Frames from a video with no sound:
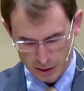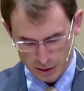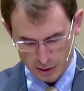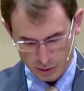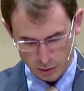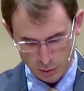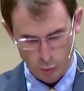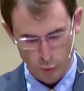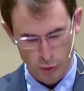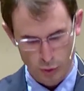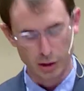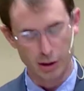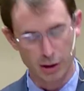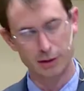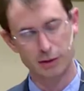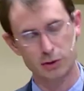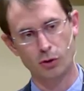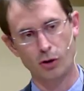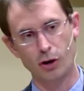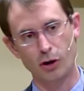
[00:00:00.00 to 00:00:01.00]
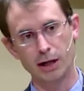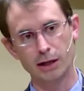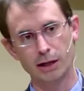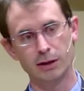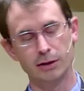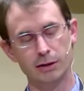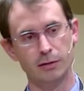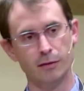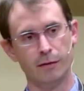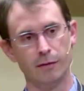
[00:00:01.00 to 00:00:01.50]
So we're not trying
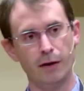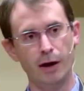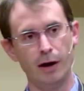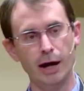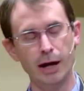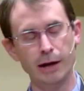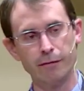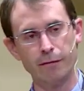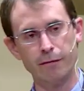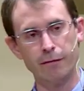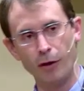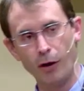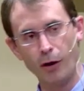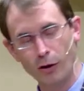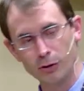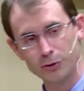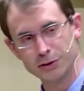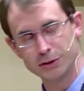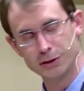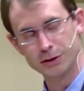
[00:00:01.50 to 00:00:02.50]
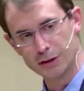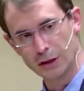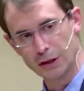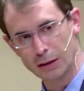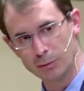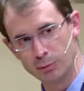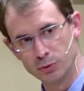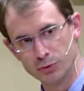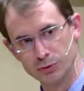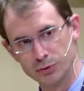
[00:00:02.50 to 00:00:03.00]
to define false
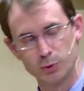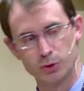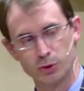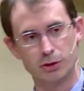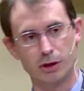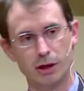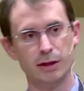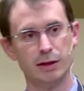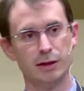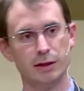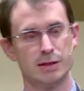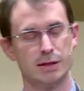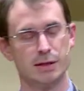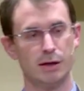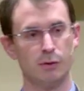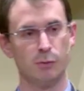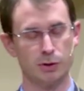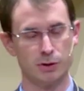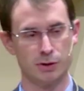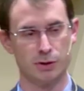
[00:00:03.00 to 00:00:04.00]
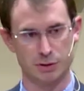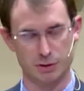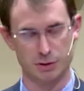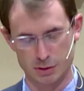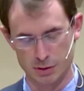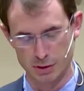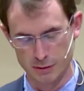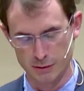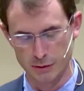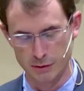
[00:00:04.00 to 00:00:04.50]
disciples, we're trying to decide what,
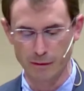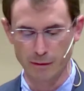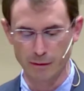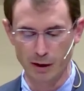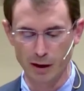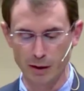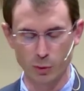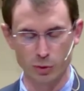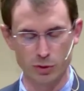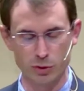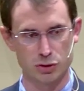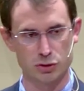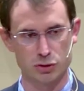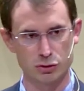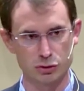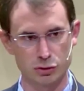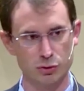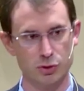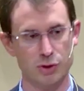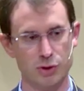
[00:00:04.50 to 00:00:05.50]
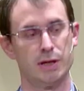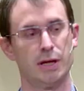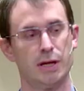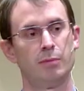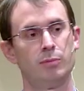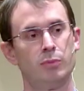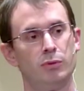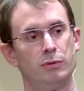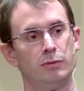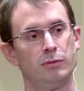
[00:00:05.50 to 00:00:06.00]
to define what is a true
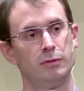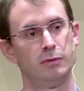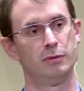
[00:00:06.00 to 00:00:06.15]
disciple.